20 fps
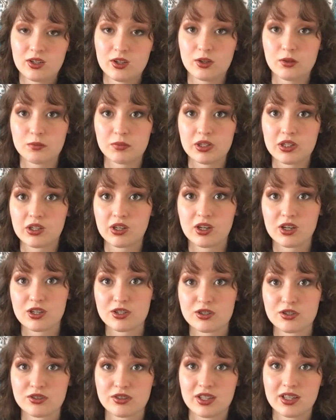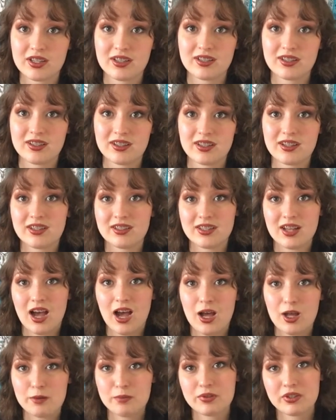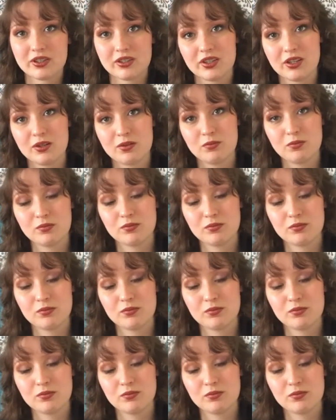oh my gosh, are they gonna die because they